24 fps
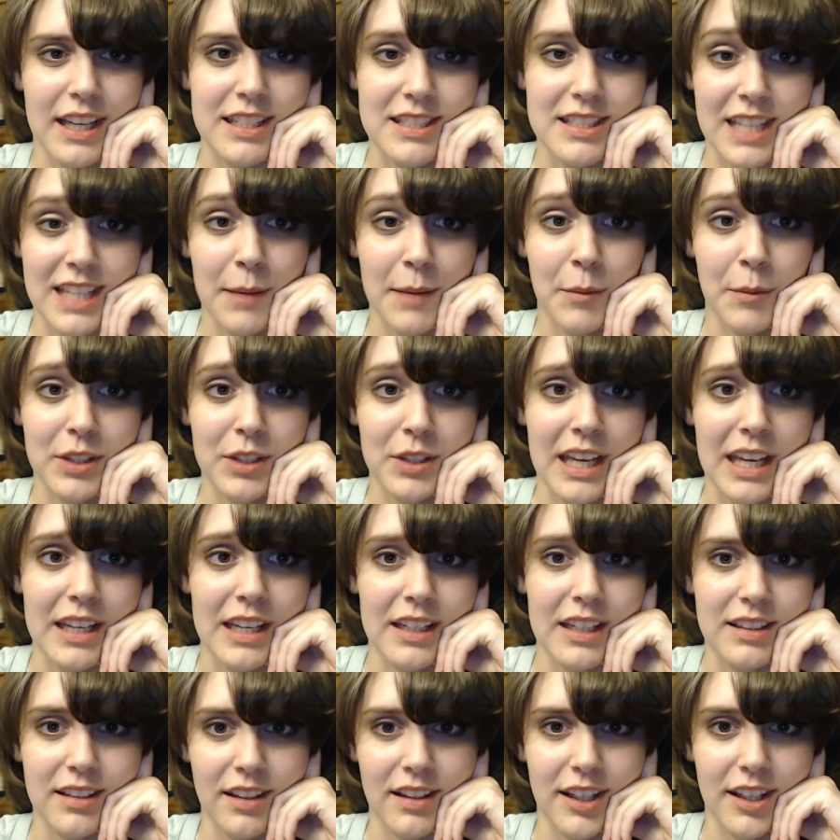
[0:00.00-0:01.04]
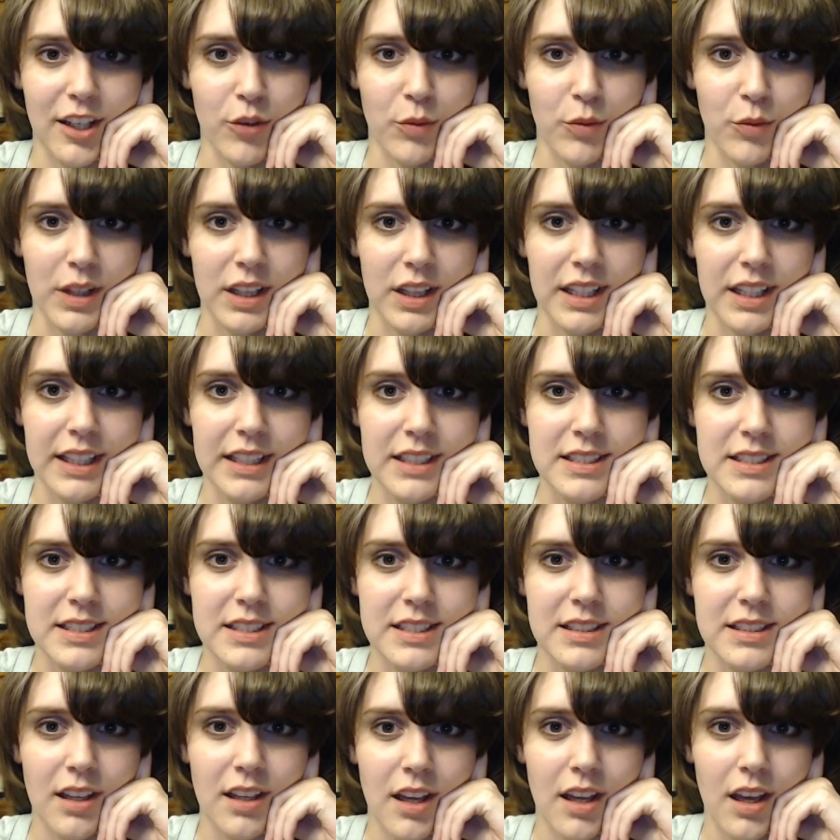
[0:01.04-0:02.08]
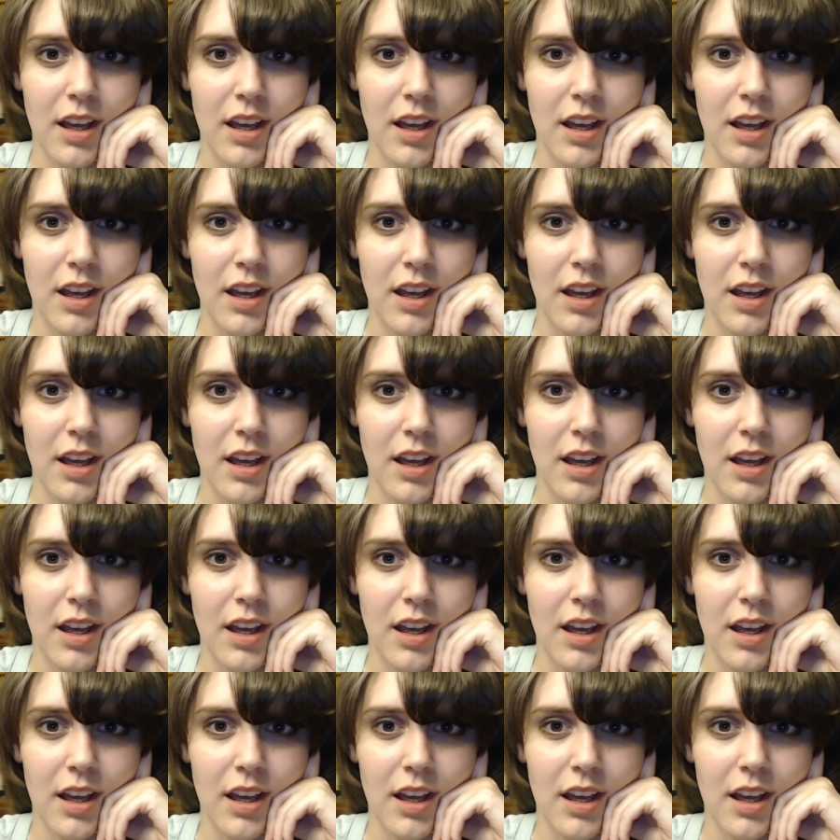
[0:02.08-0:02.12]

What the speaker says: and simultaneously a release.